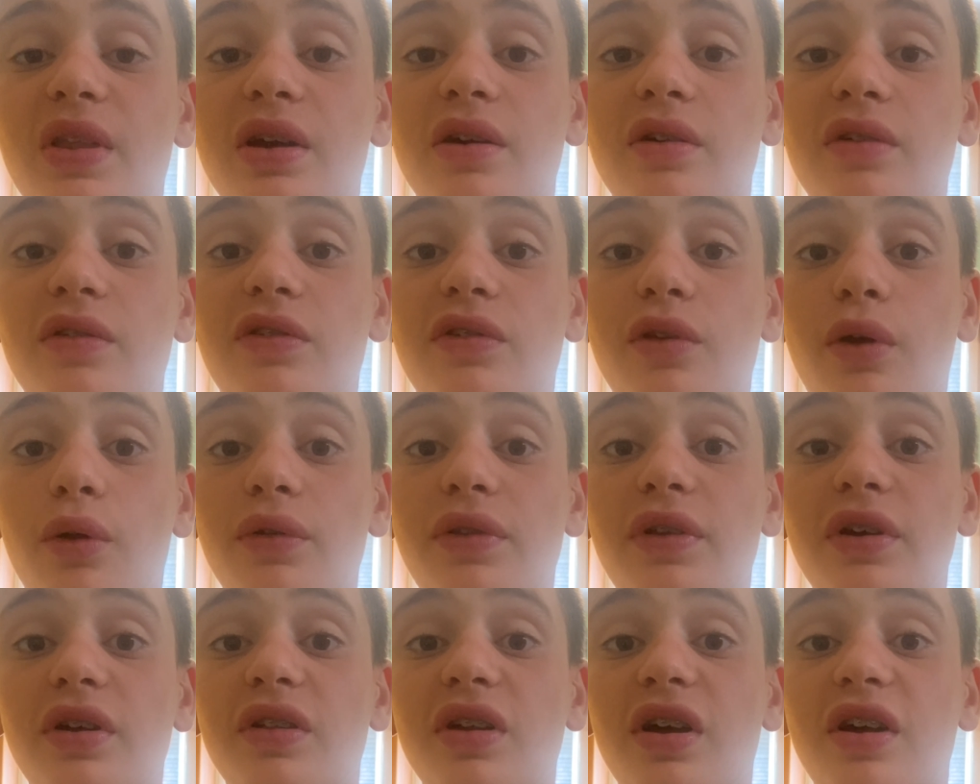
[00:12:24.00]

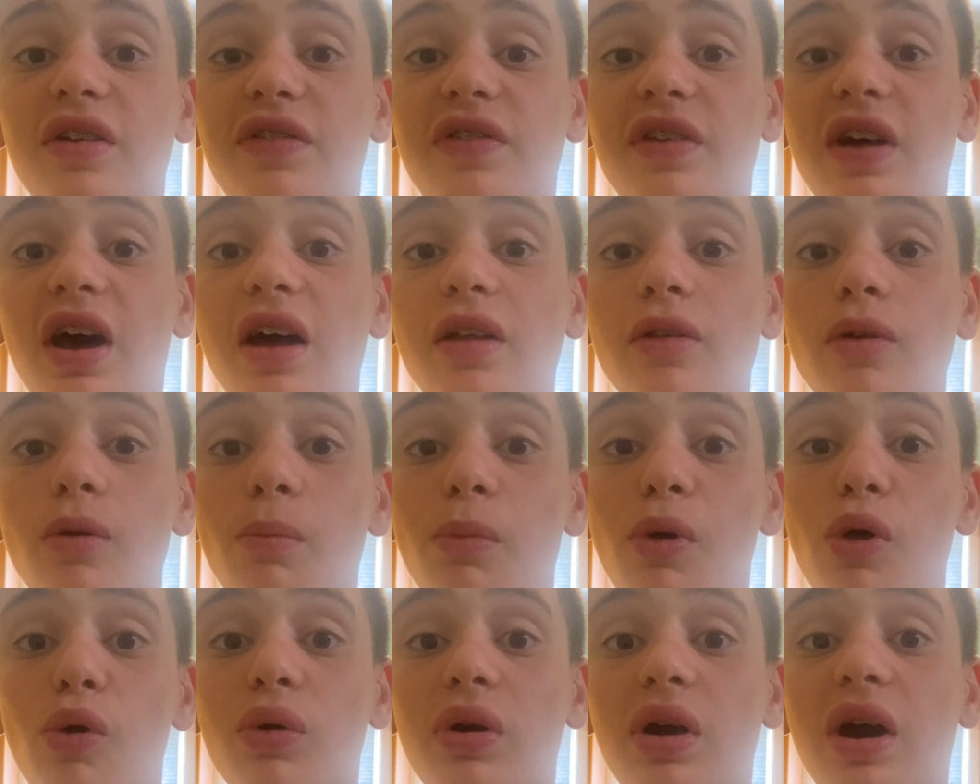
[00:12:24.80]
Sultan Hassan al
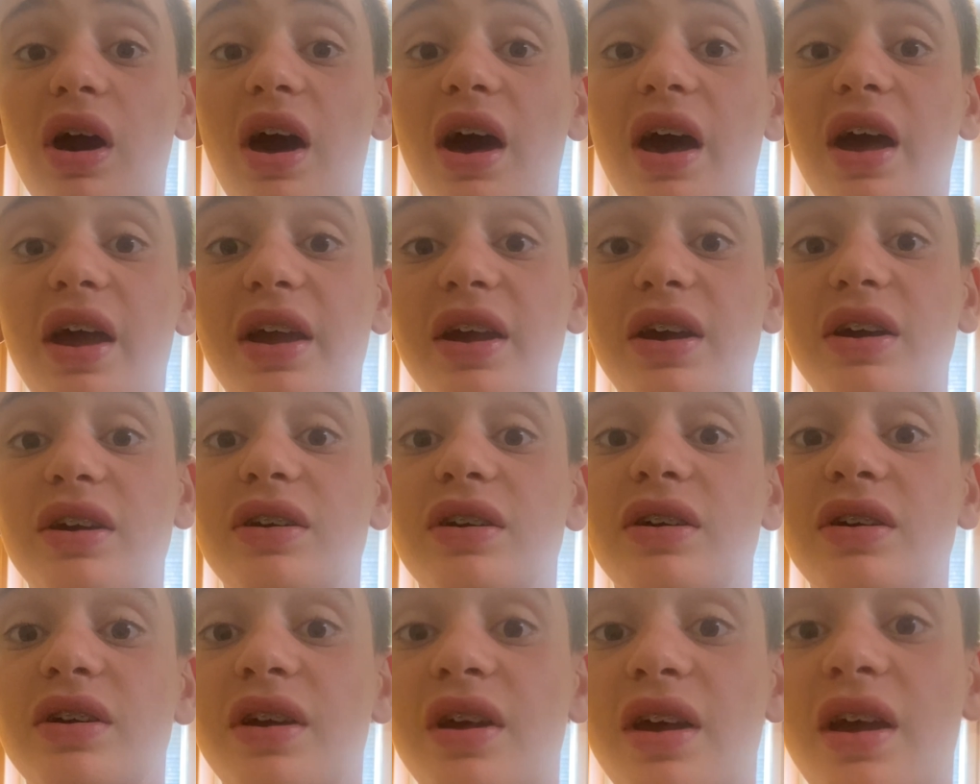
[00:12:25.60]
Bolkiah
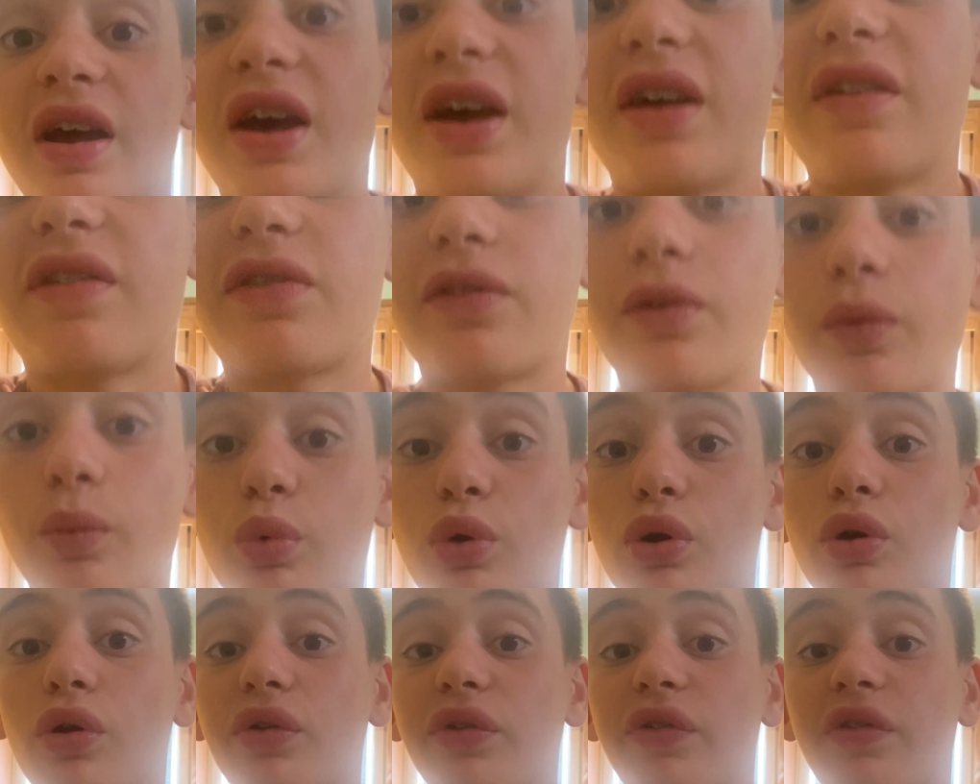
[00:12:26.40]
has the
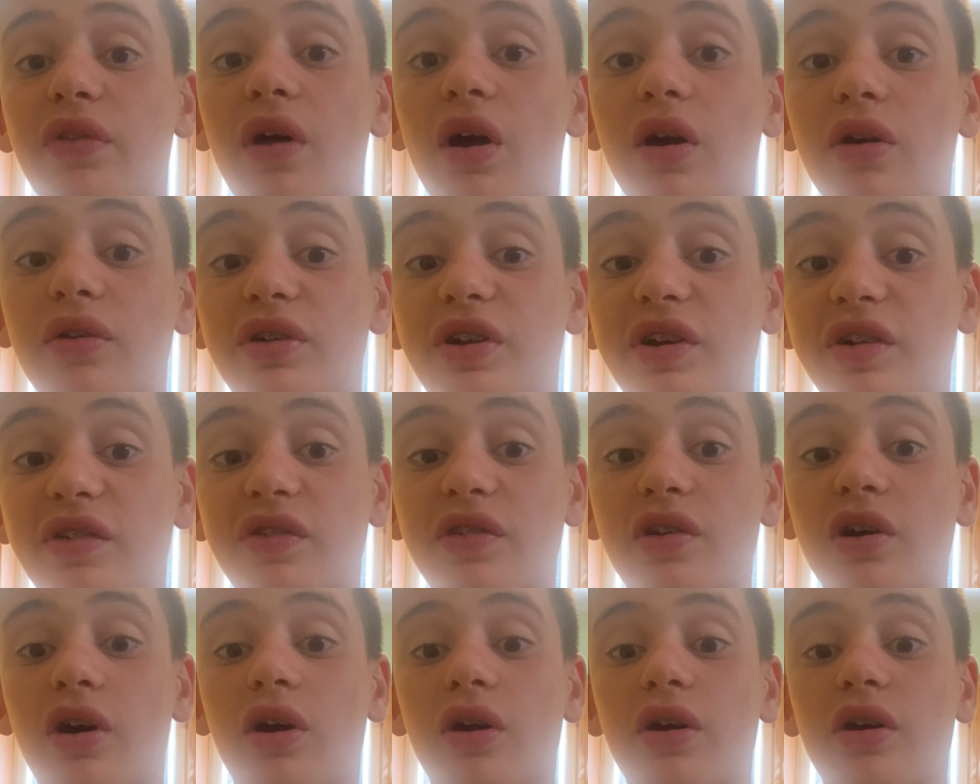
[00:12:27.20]
world's
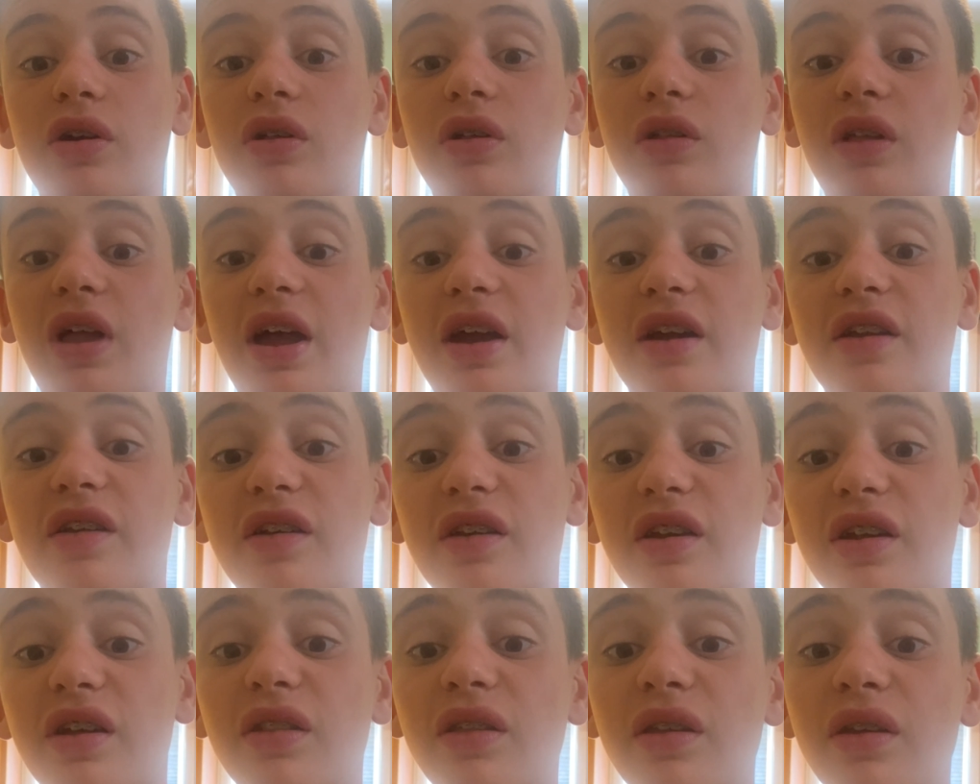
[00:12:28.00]
largest car
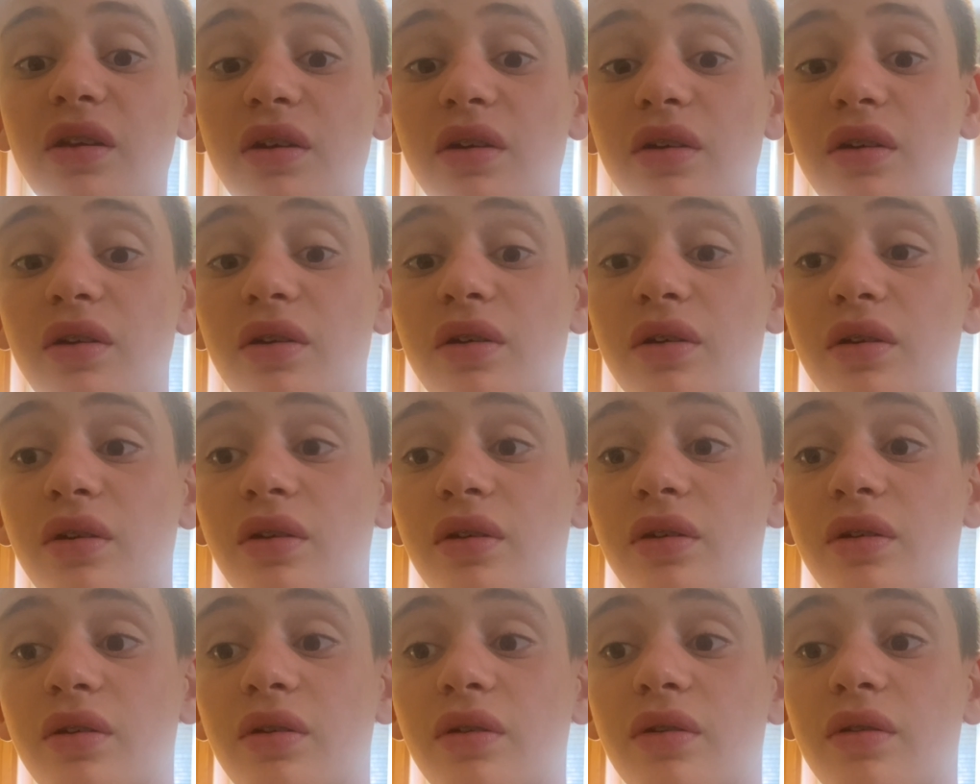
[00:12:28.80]
collection
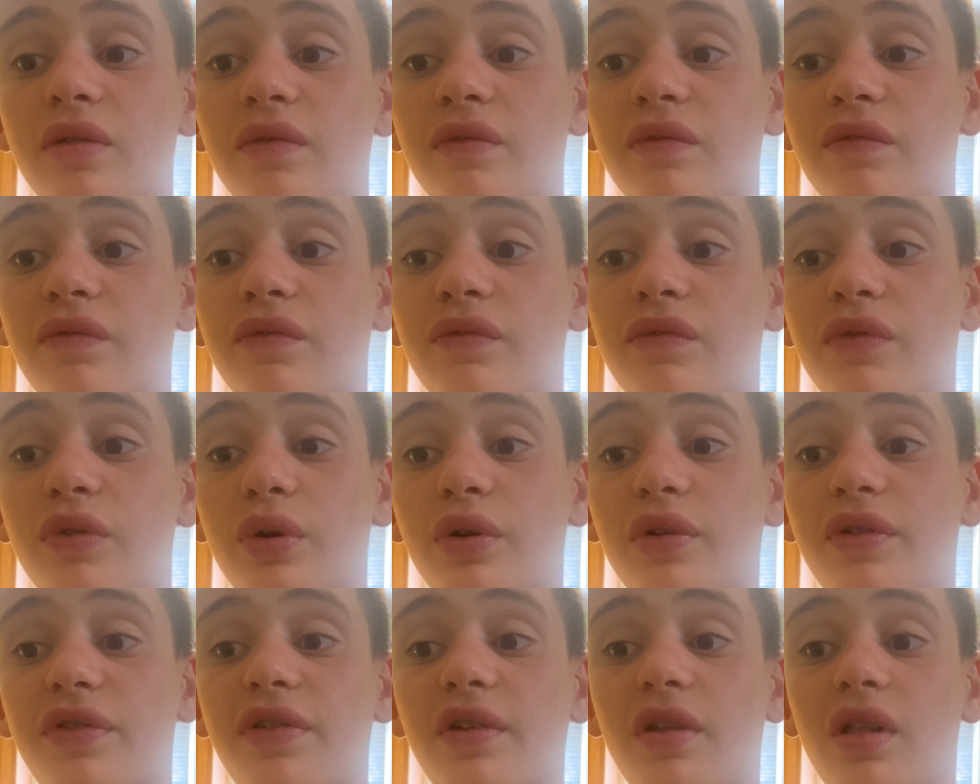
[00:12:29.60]
for
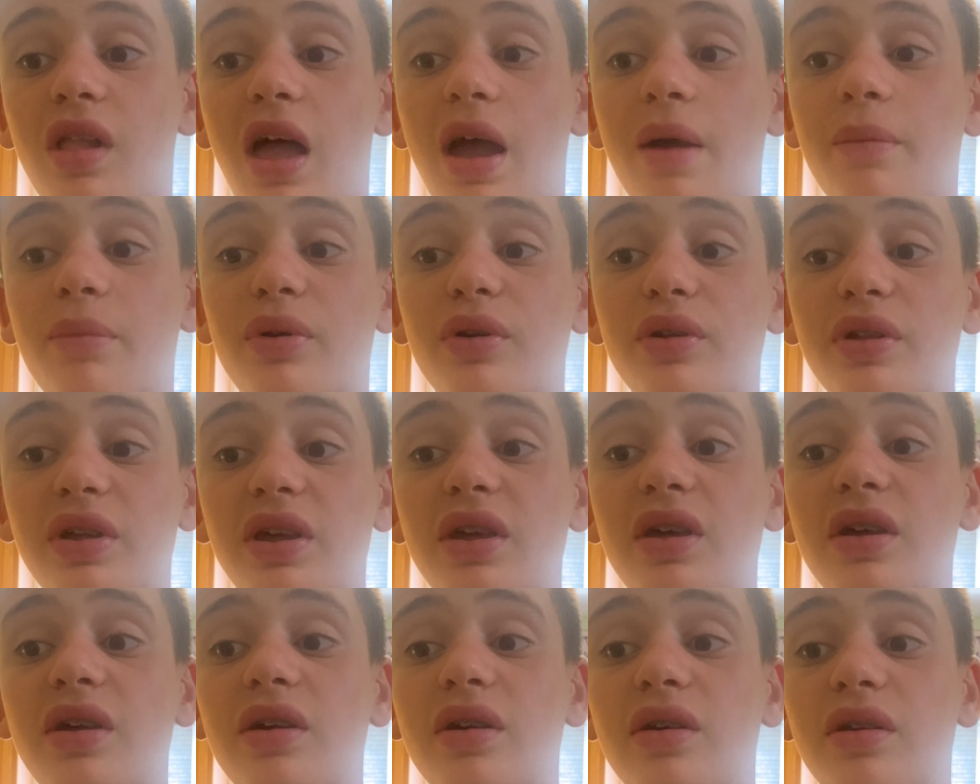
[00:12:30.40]
a
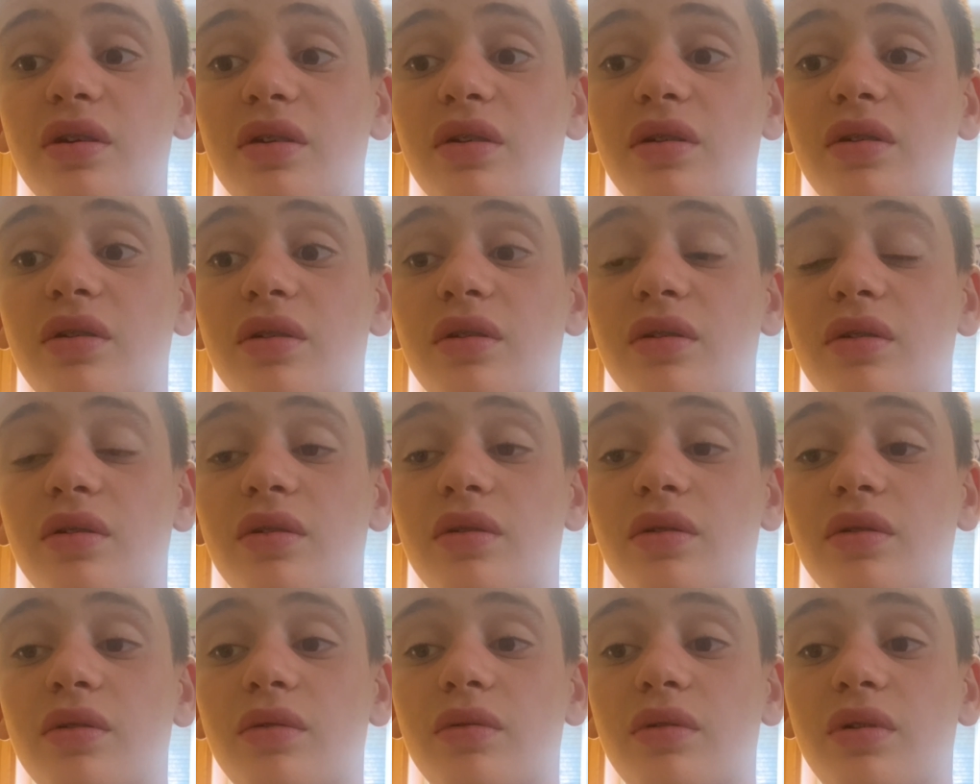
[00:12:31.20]
celebrity.
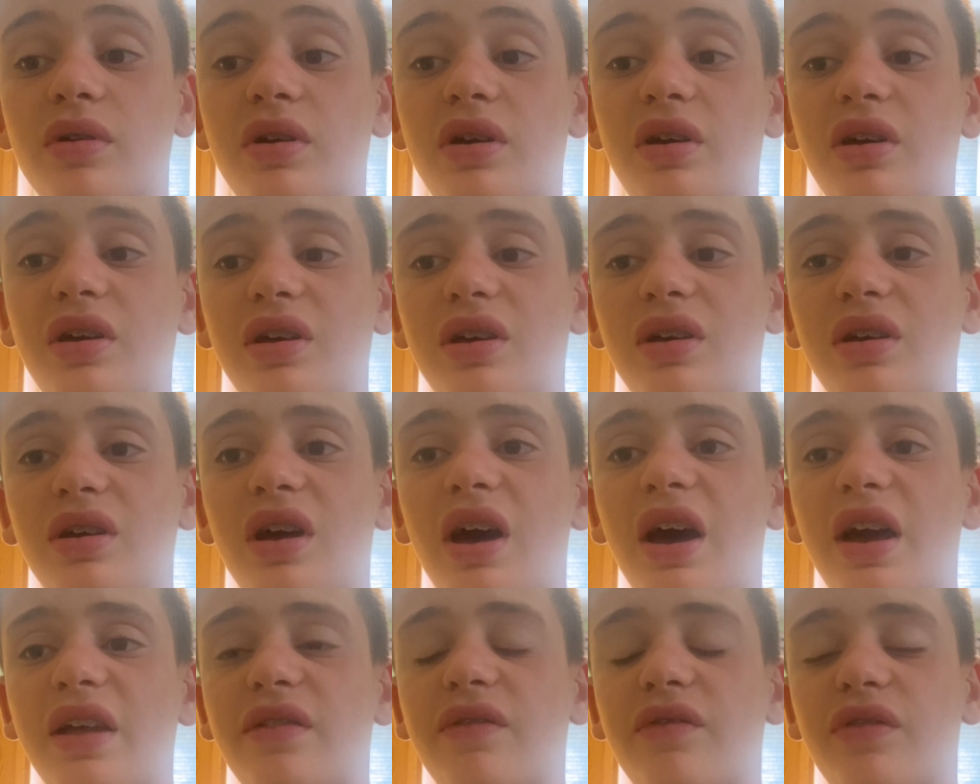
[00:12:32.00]

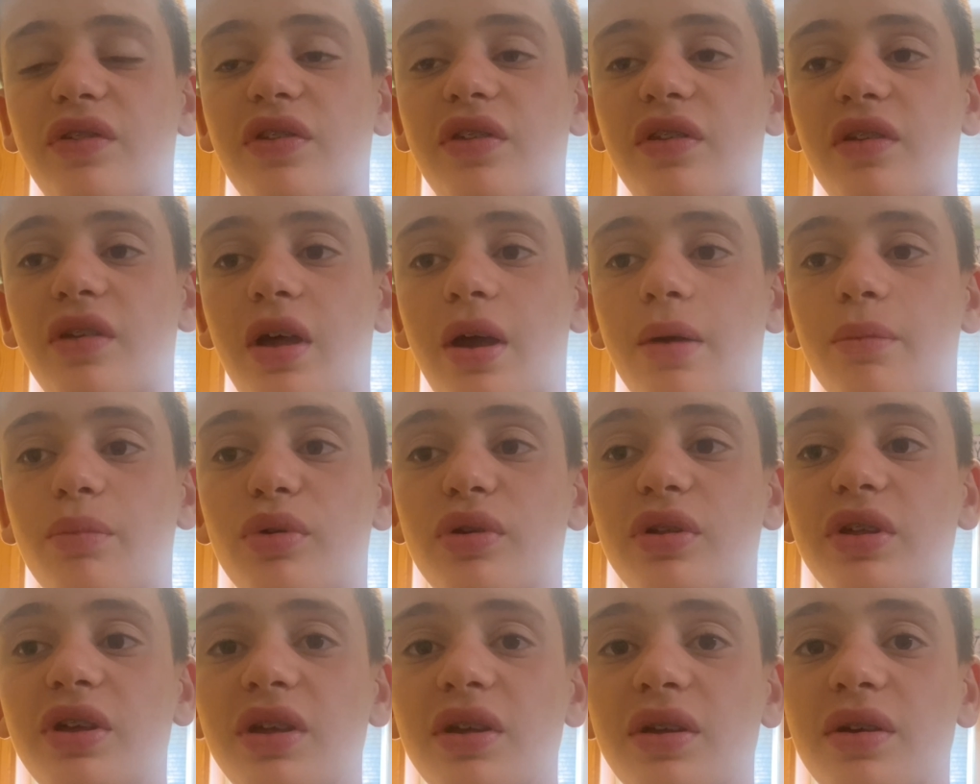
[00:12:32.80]
Kind of
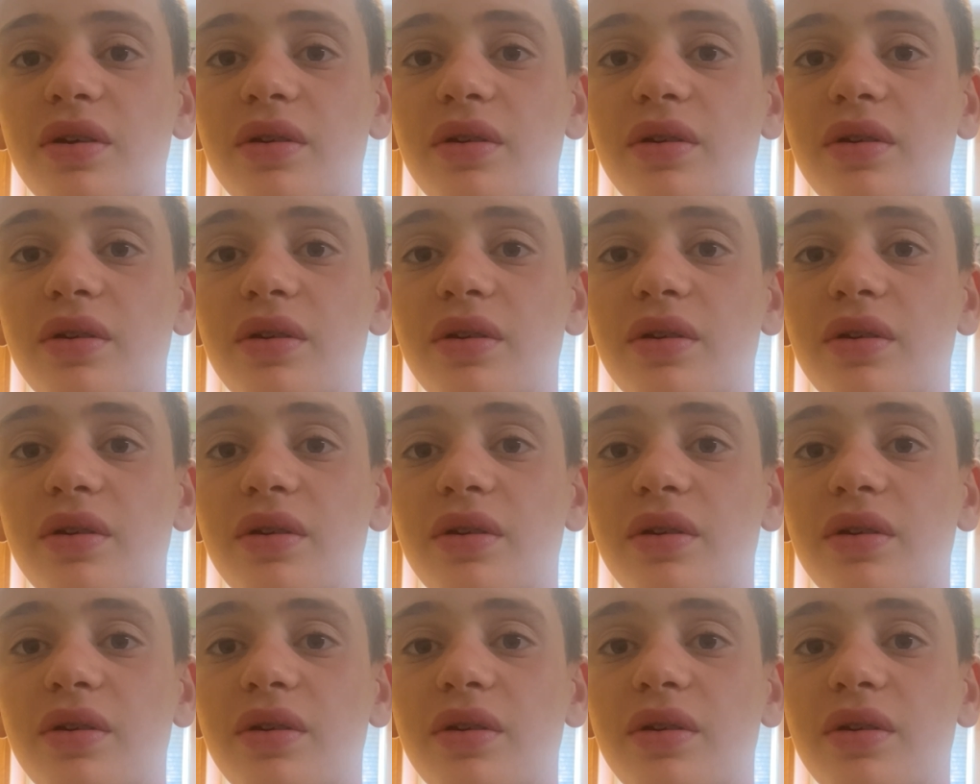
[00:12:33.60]
celebrity.